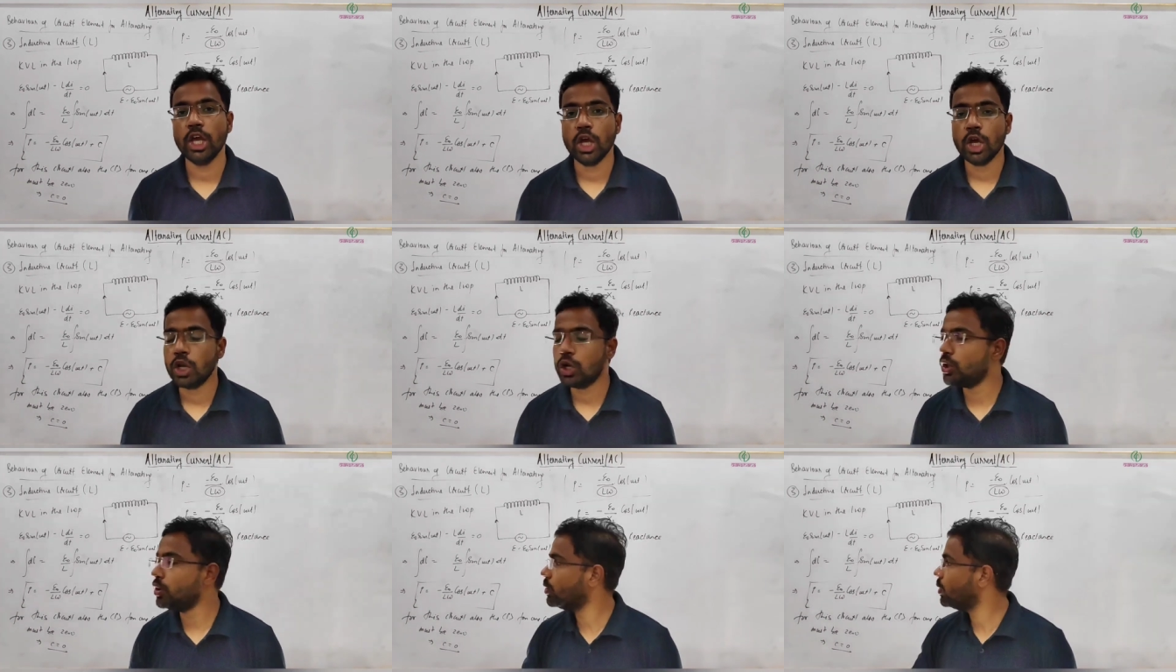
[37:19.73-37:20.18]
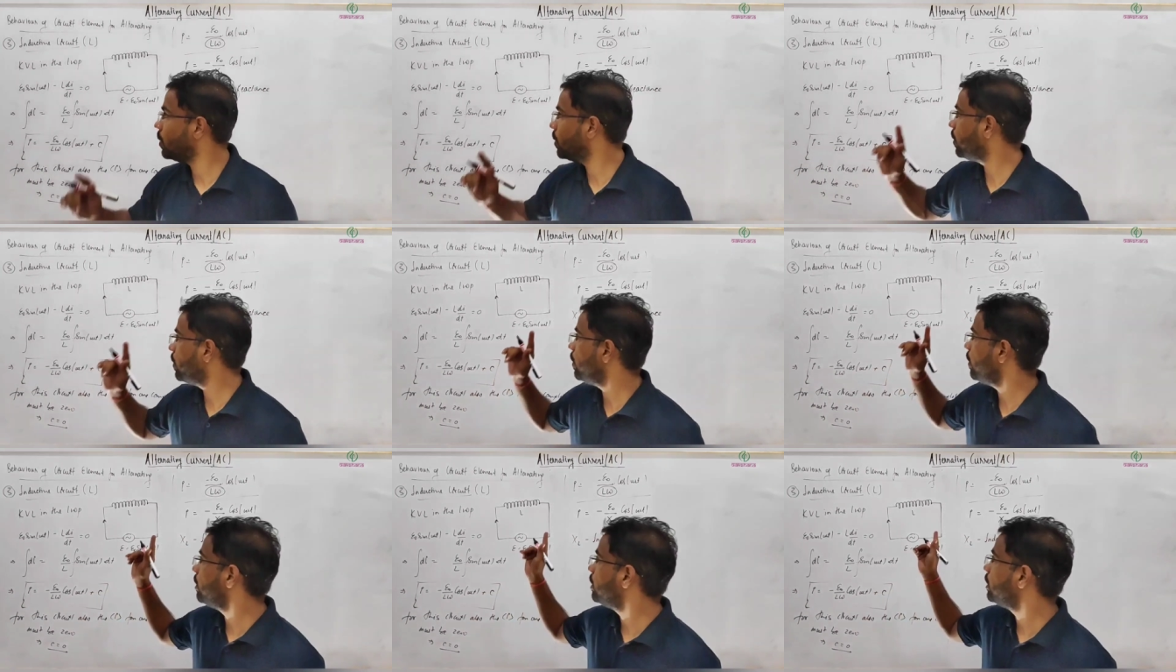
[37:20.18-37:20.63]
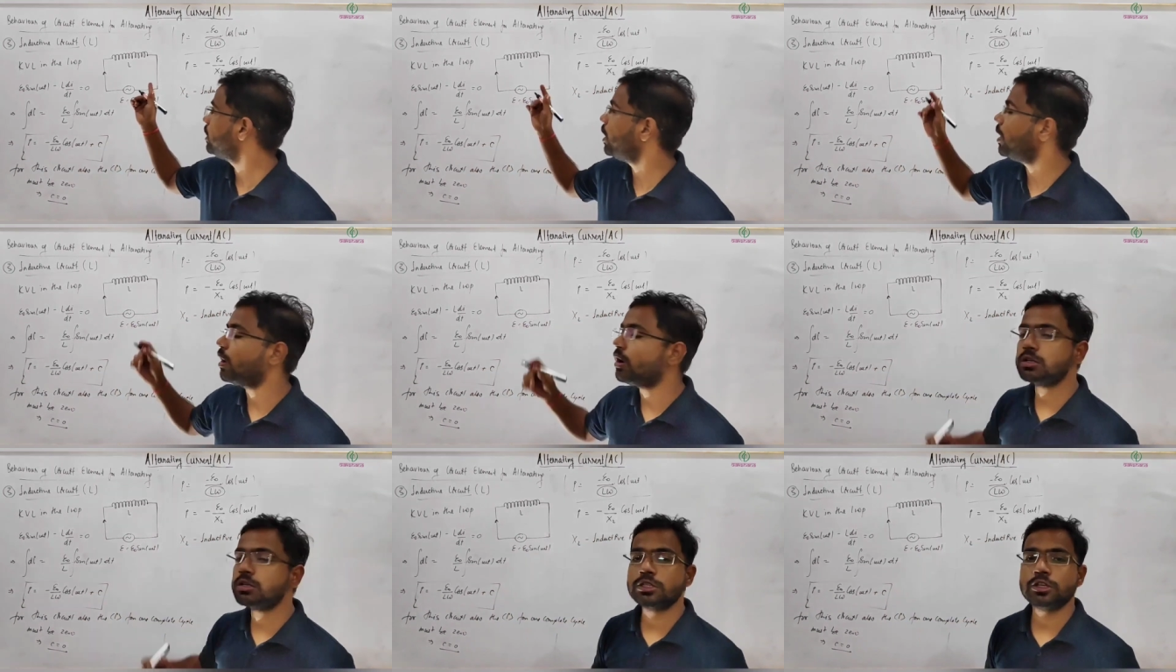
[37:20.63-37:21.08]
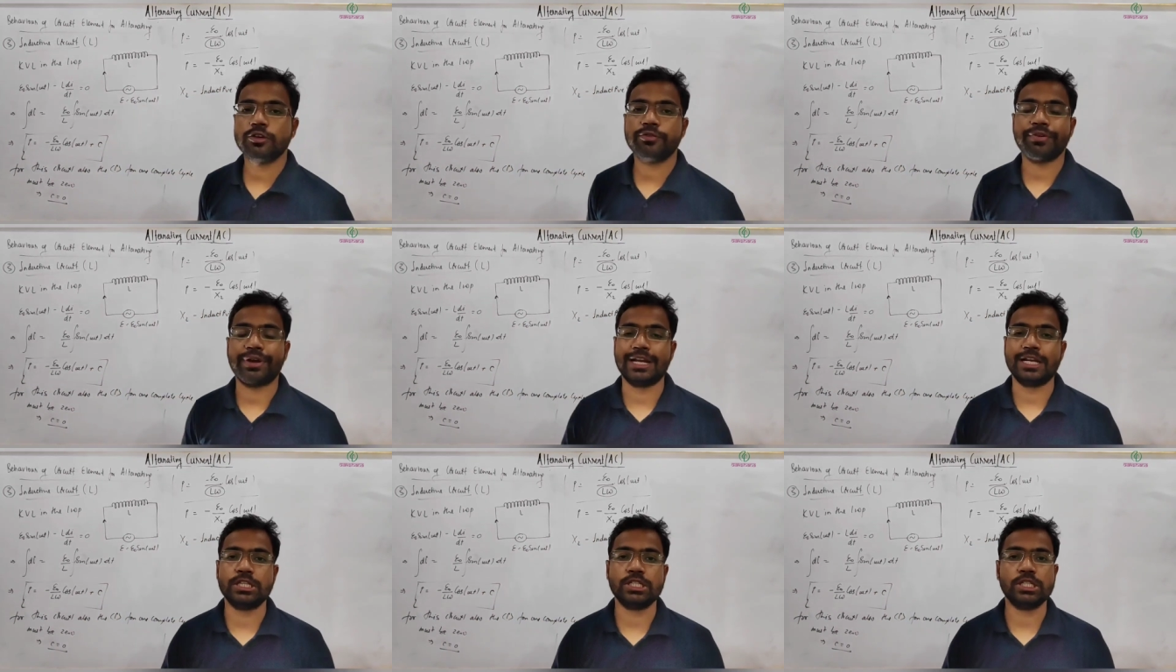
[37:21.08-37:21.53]
no loss of
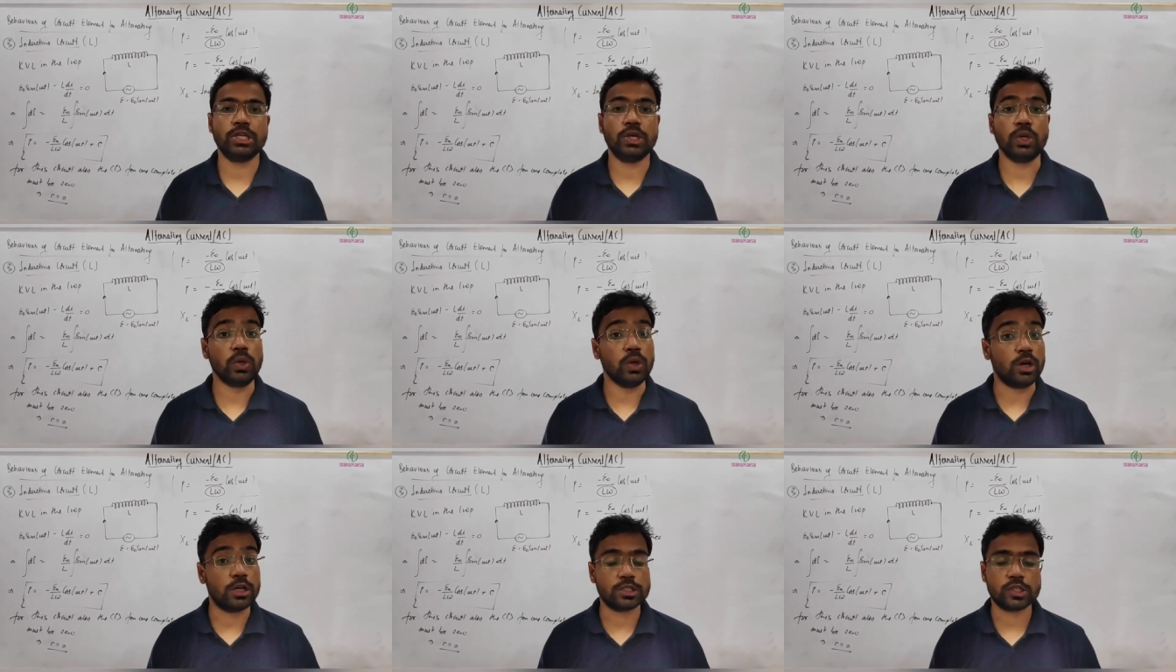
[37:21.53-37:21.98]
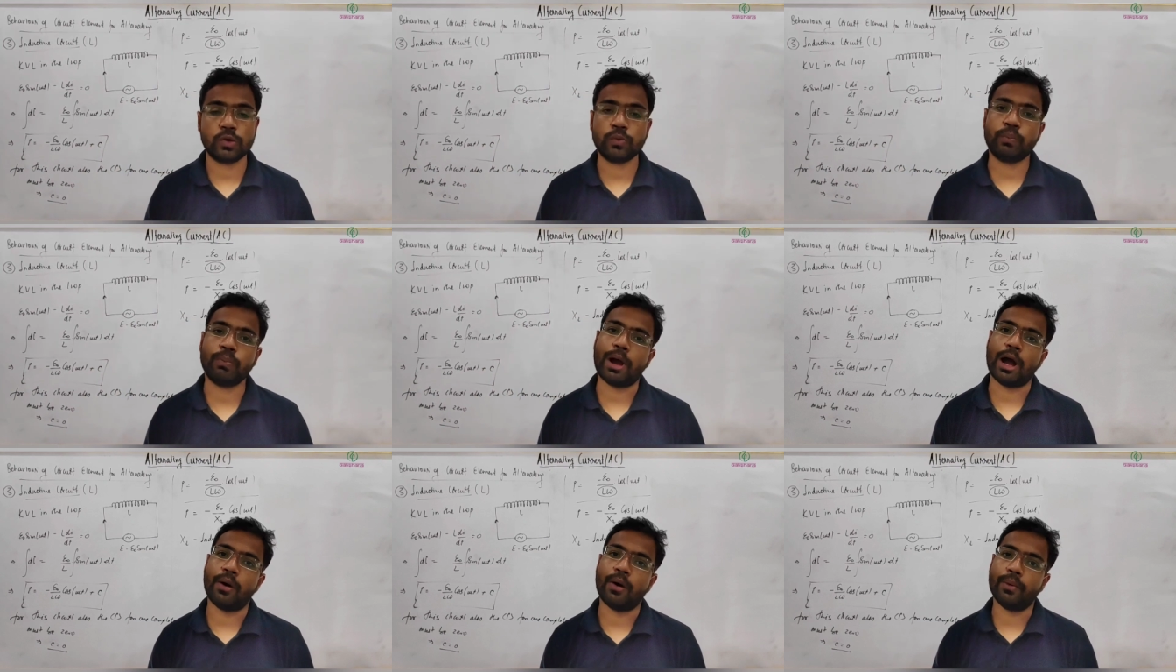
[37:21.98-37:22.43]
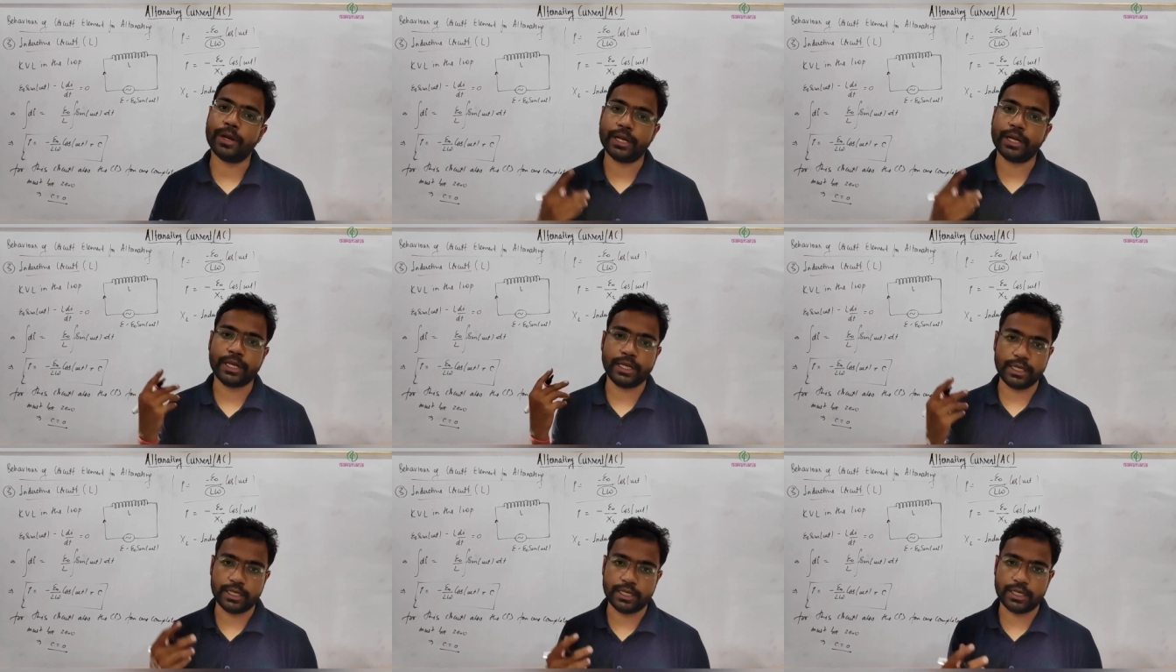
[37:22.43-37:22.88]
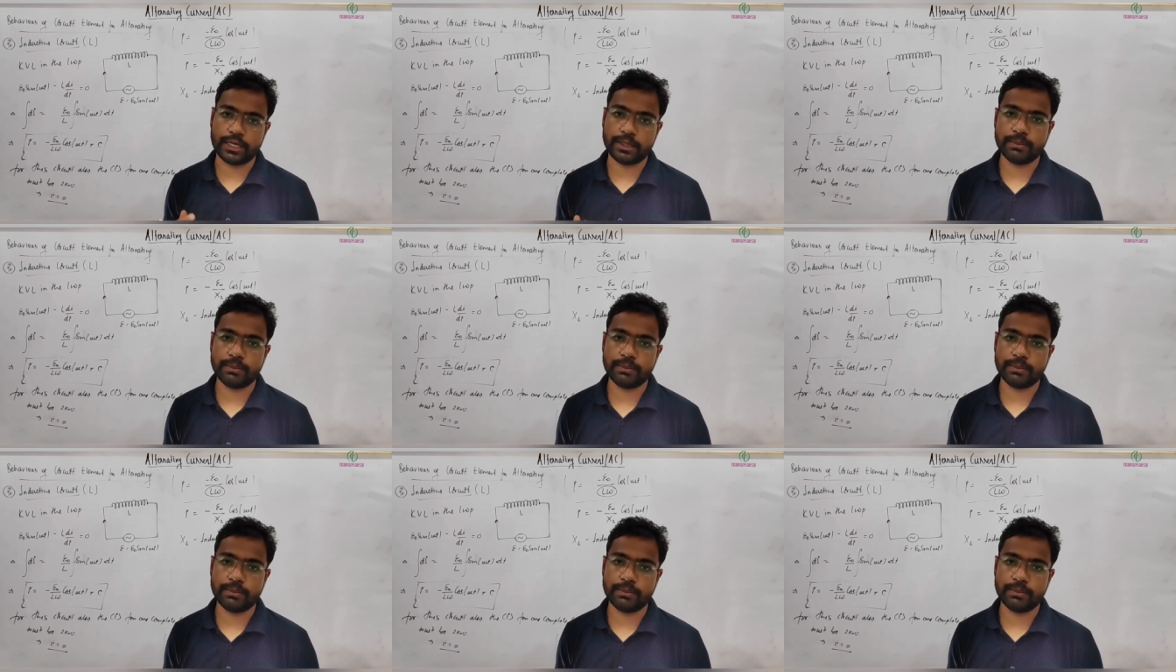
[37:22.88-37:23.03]
energy, loss of power here,